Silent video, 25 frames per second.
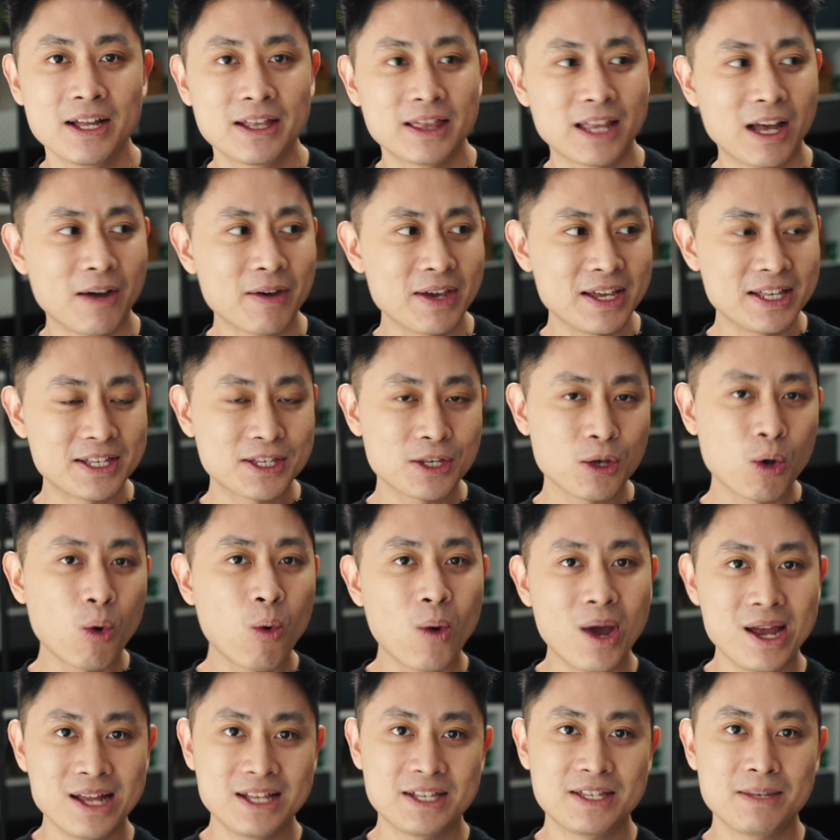Now it's
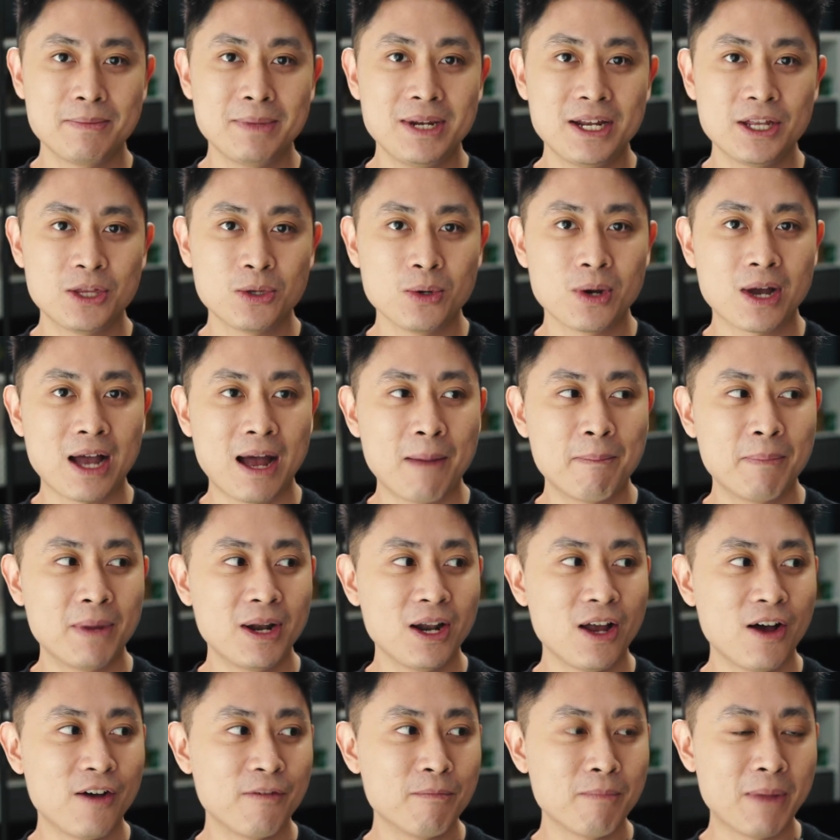quite similar to a
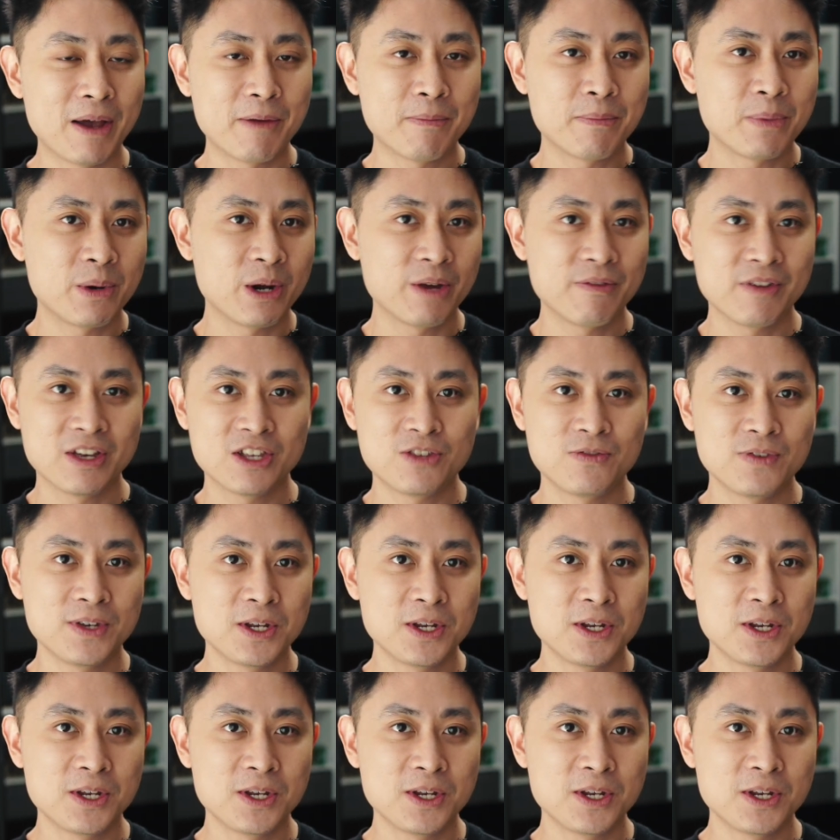couple of my previous